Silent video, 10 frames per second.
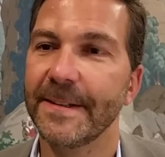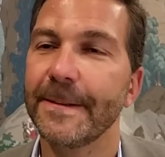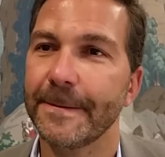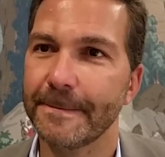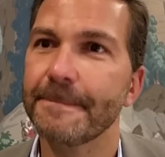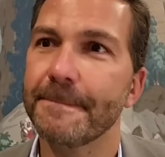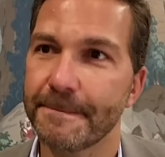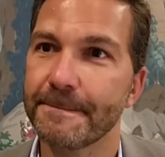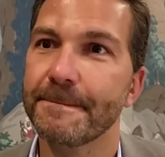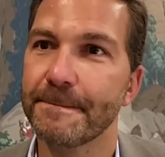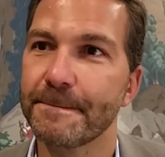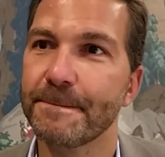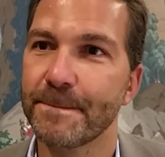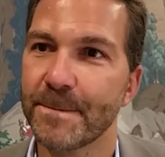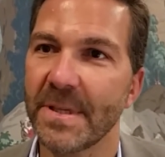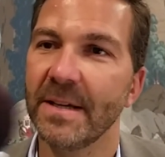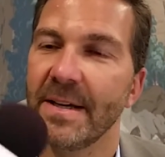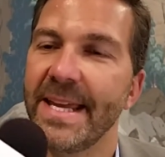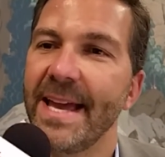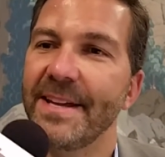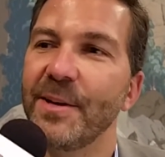to your publishing items? Yeah,